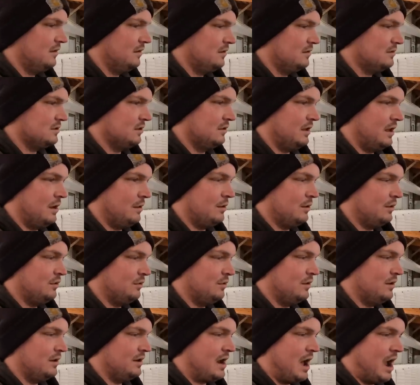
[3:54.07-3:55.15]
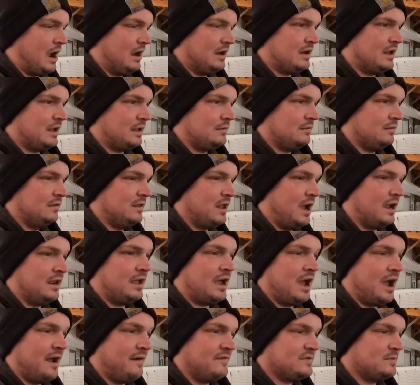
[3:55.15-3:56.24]
So they were doing nine
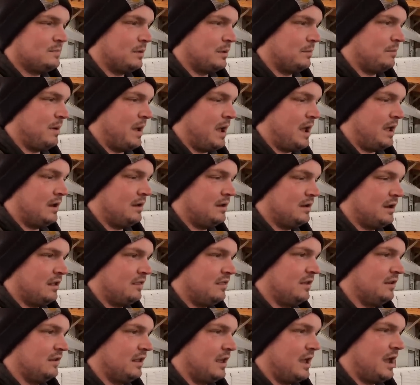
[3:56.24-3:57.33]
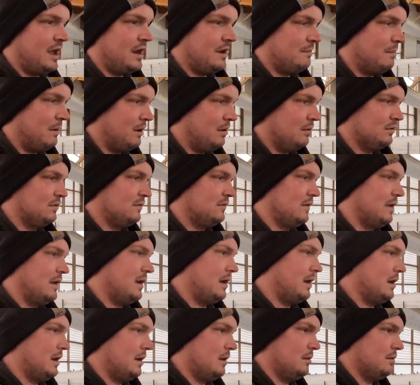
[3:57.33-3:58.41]
calves per pen, and I think they had
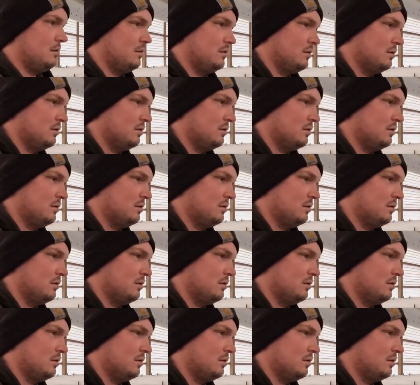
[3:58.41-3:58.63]
about,